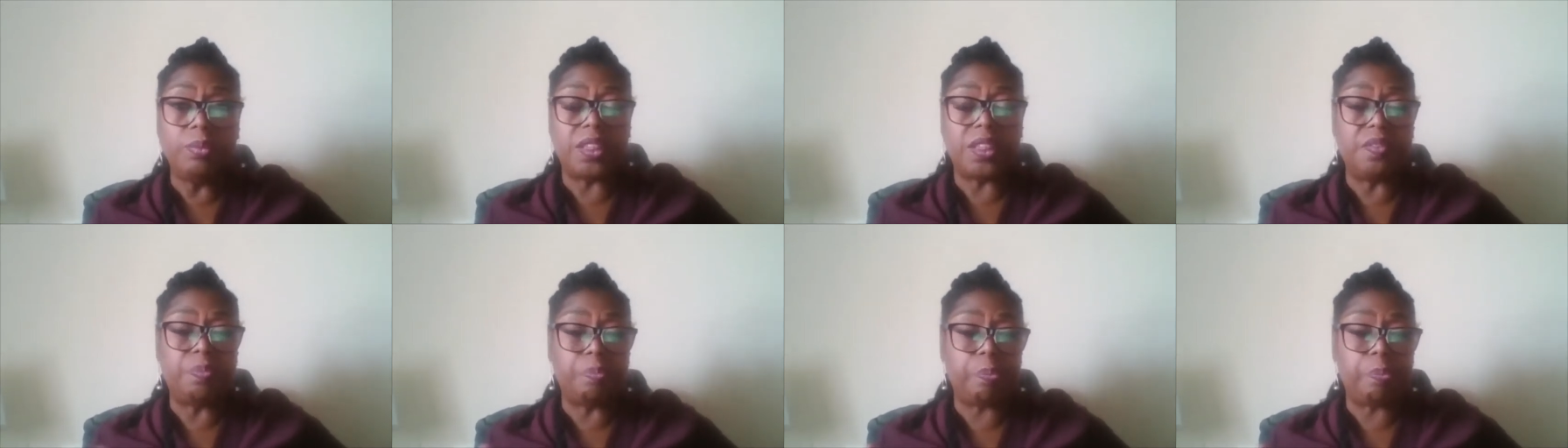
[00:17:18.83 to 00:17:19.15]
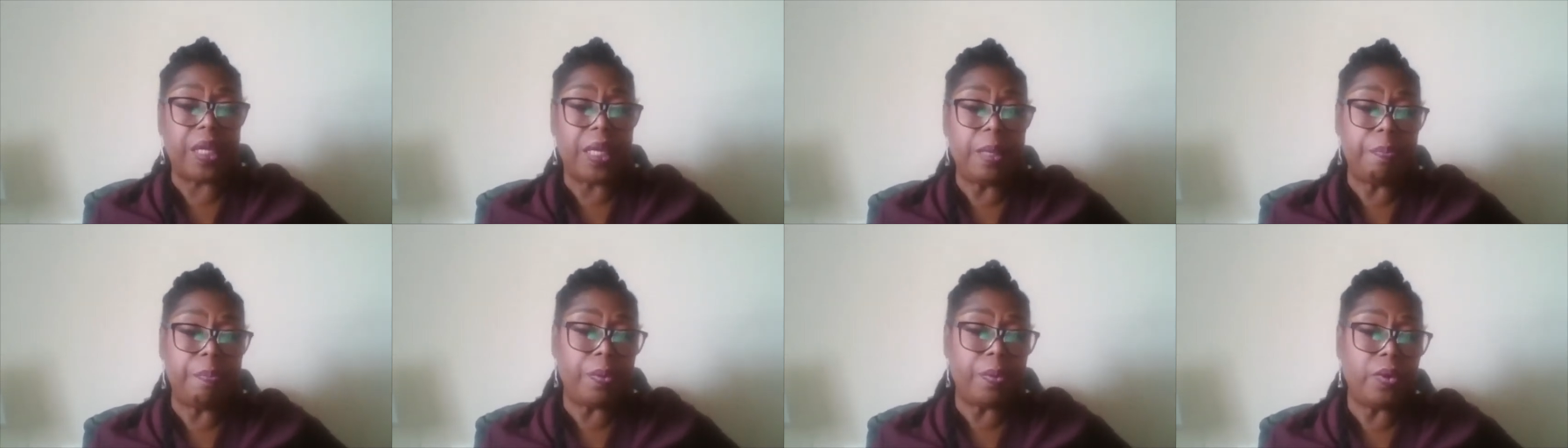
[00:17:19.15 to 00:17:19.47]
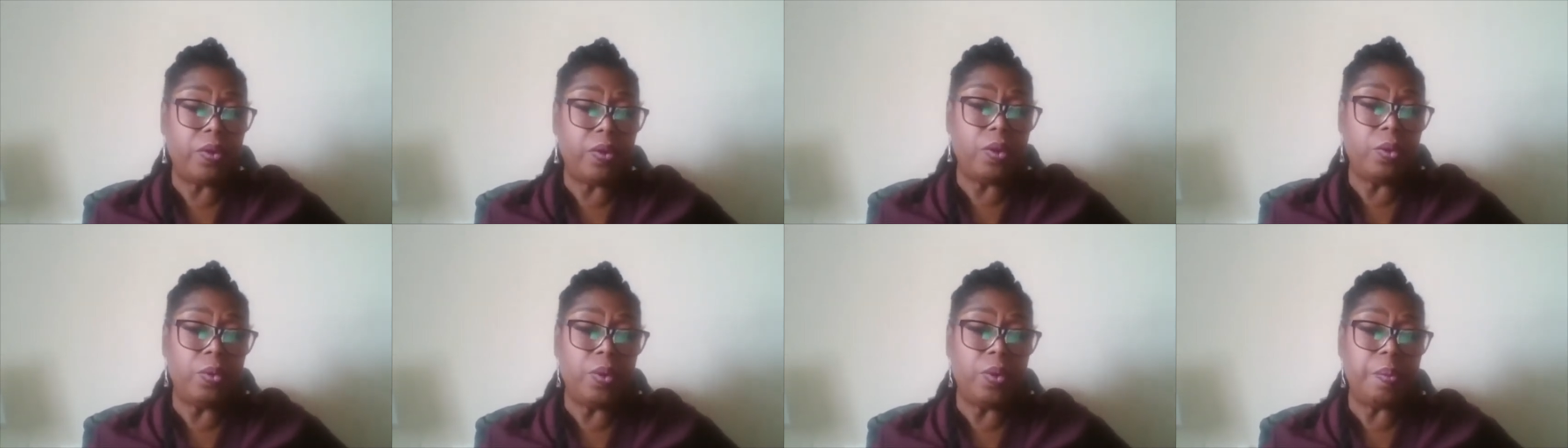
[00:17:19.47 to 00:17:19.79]
of people
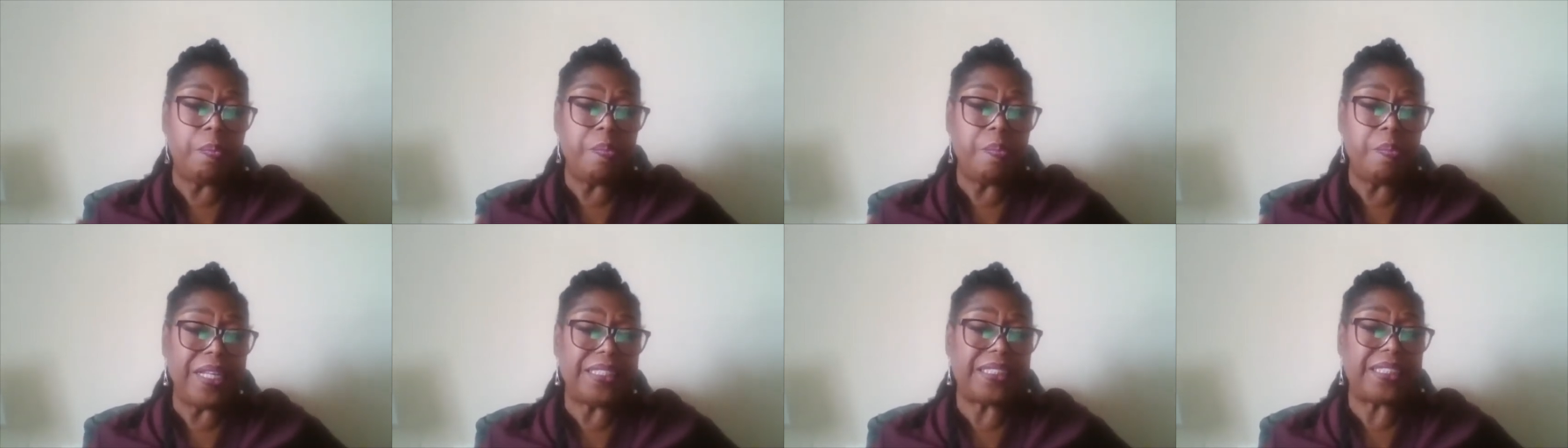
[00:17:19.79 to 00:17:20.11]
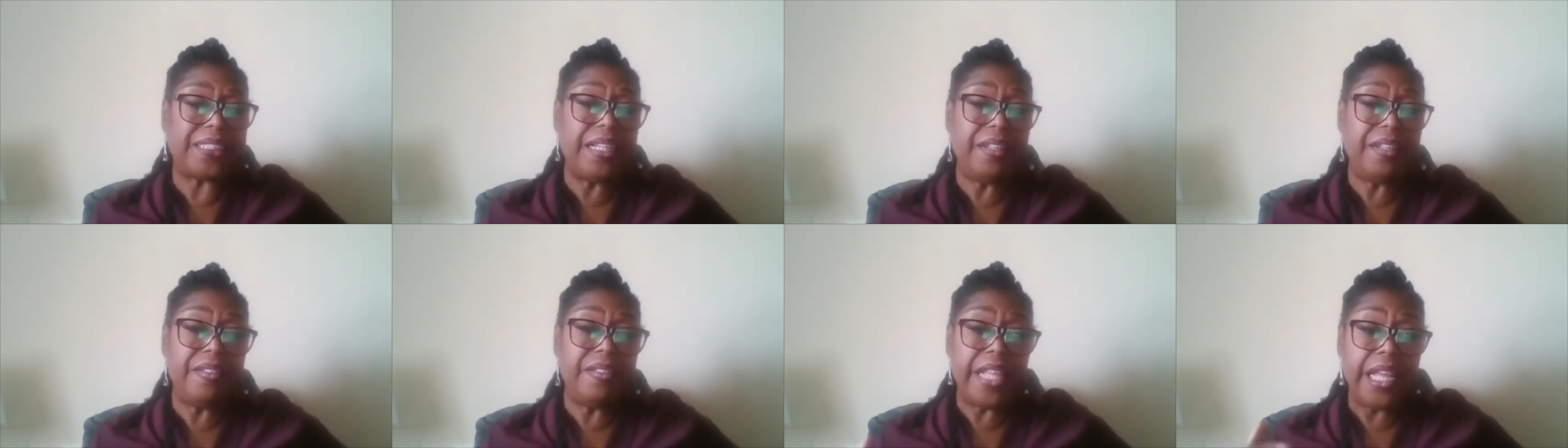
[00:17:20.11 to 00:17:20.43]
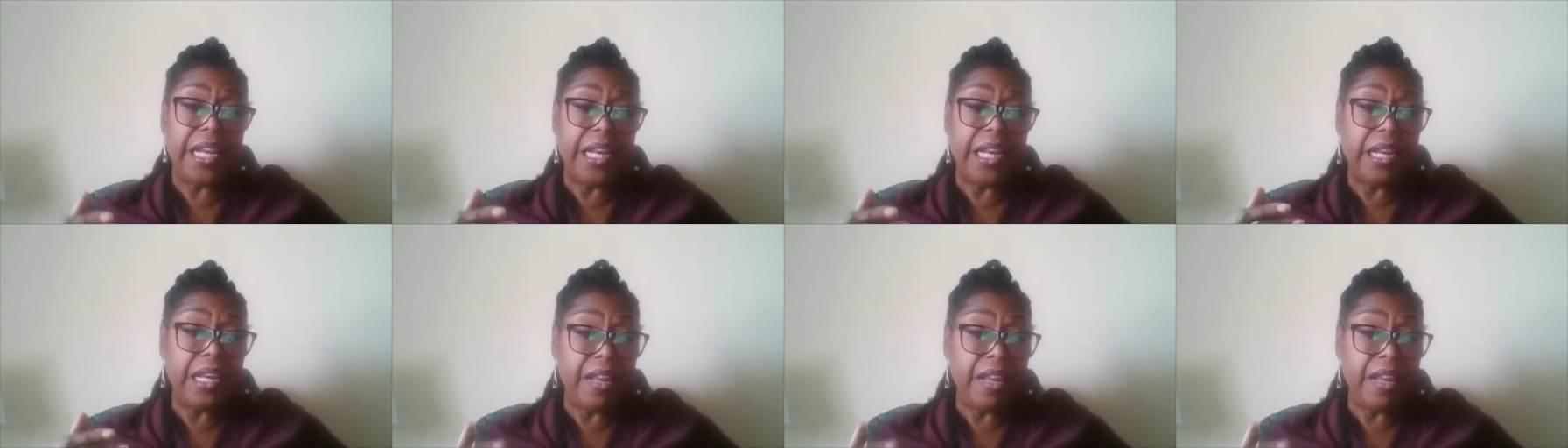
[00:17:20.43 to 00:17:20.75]
who would meet in their
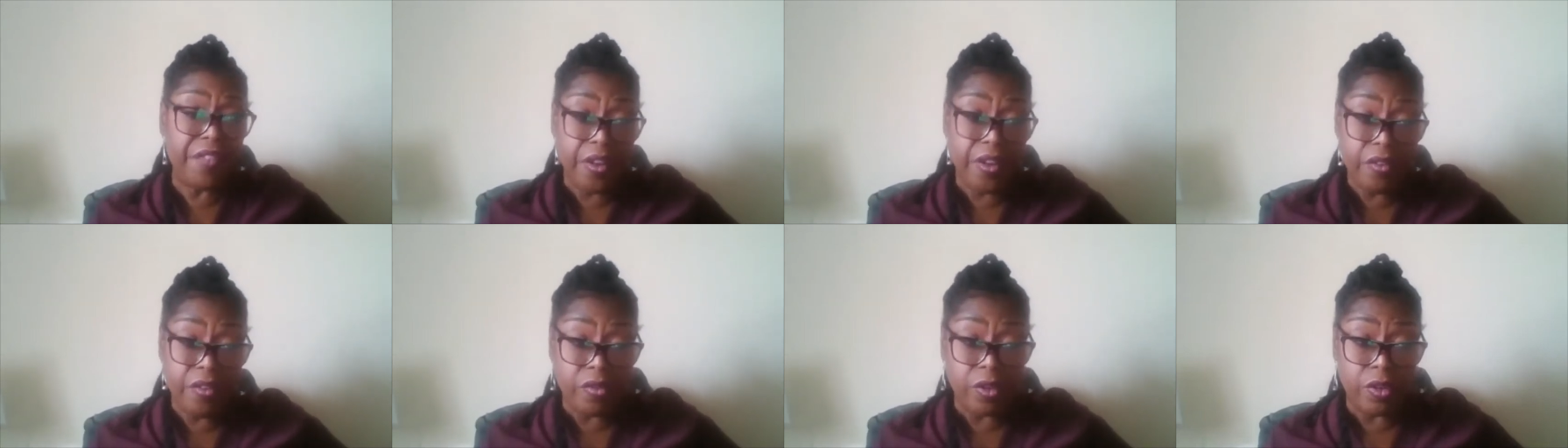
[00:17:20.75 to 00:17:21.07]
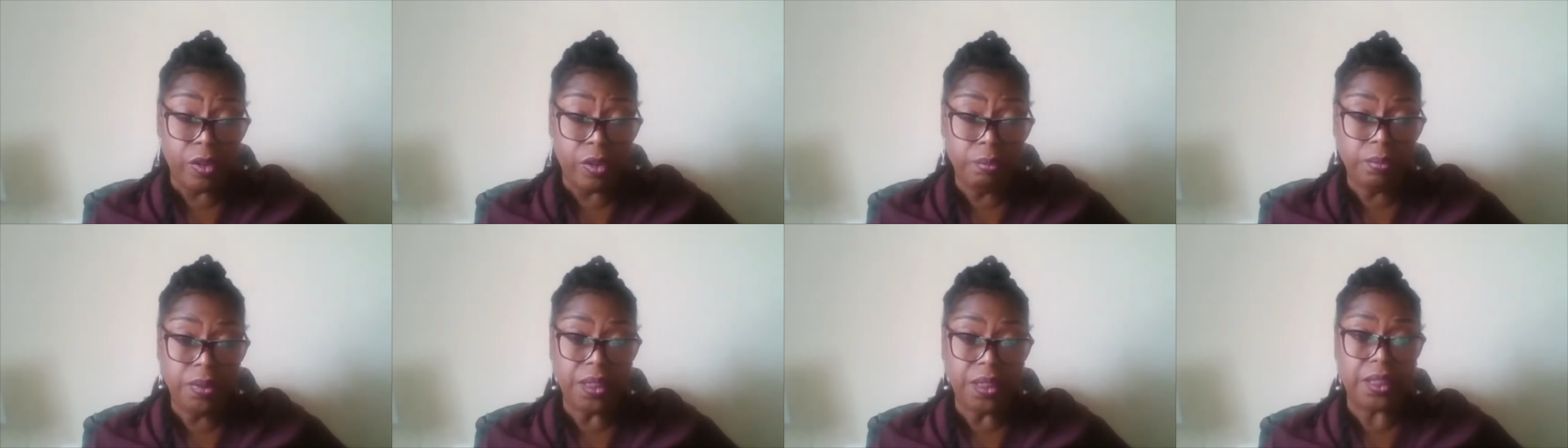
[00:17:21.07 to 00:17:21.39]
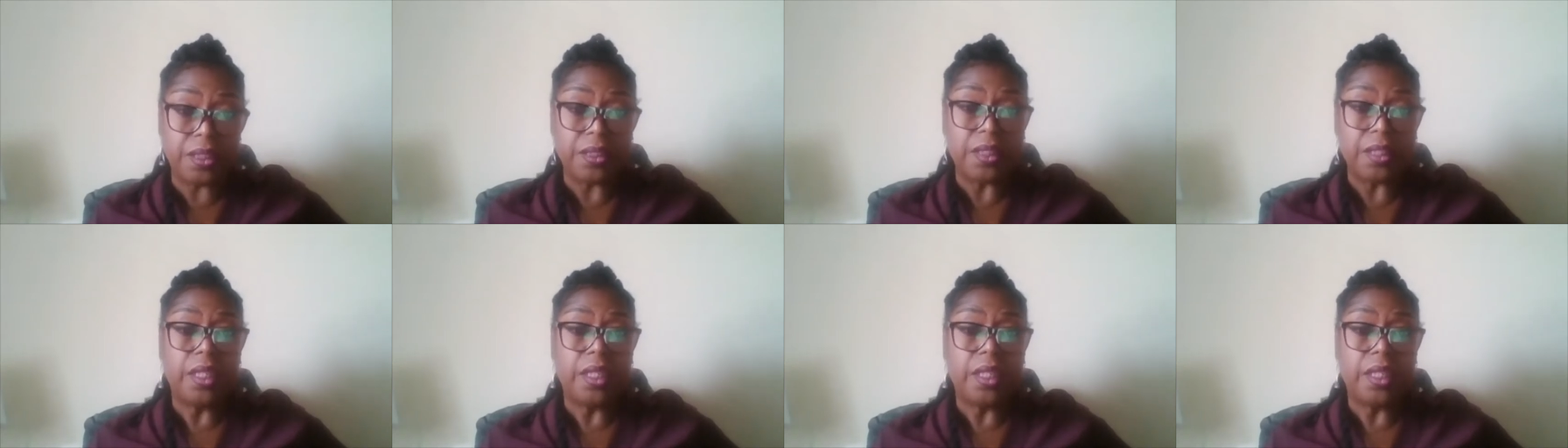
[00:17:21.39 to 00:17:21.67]
living rooms